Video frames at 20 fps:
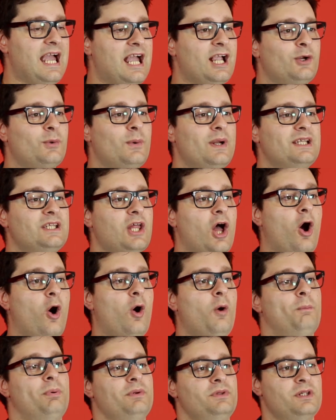a great
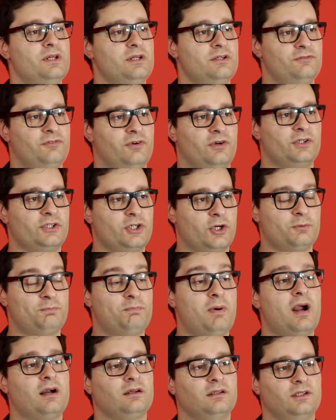opener for your
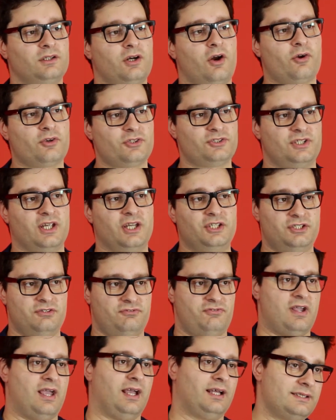parlor or stage
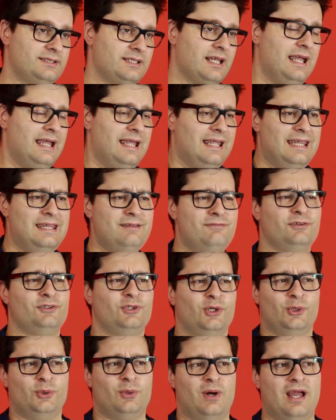effects, even
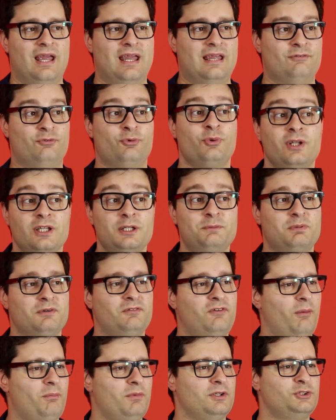though I have really
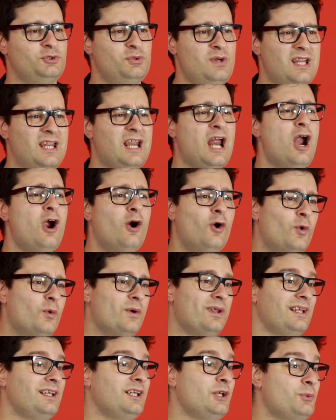performed the trick
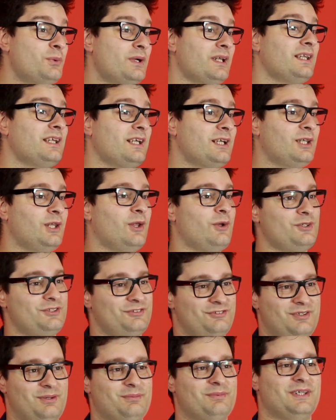really
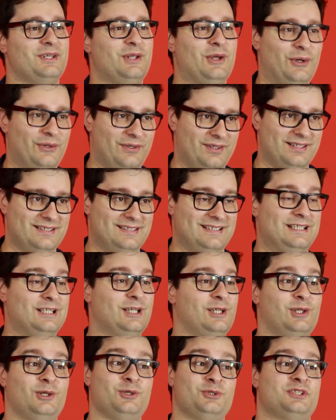close from the audience in
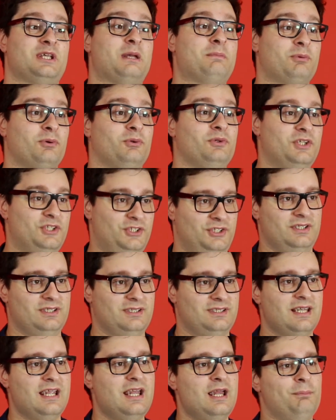close-up
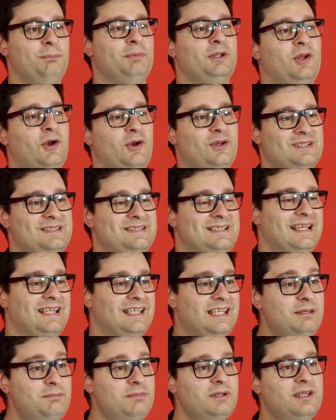conditions, because the
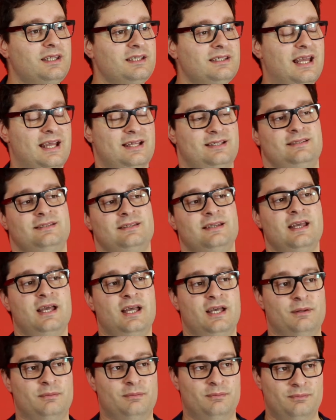gimmick that
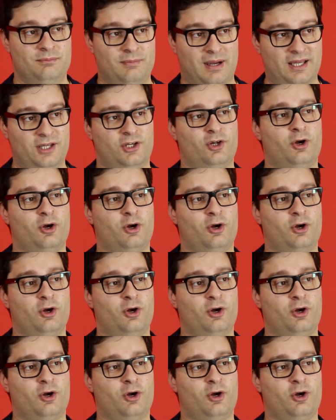my